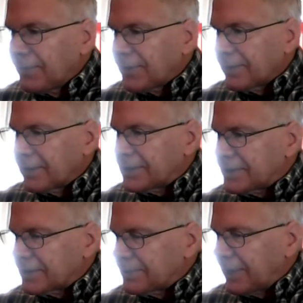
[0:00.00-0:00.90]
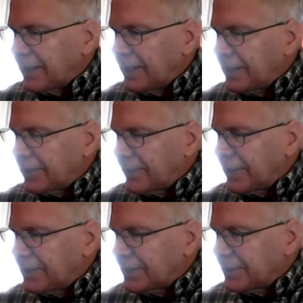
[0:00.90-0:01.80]
So this is my
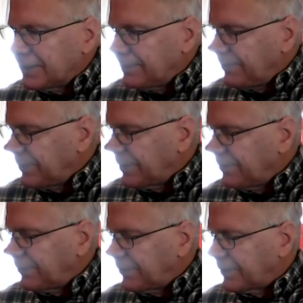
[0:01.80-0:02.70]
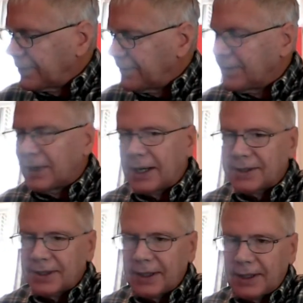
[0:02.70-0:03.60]
equation for
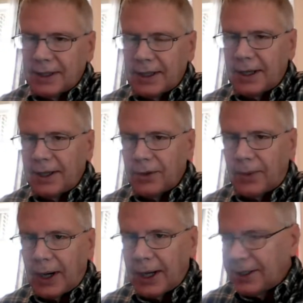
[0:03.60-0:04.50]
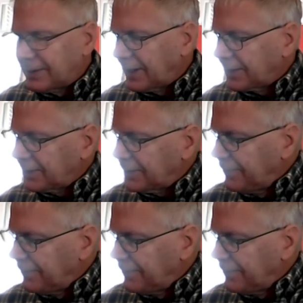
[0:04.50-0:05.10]
velocity in the y direction.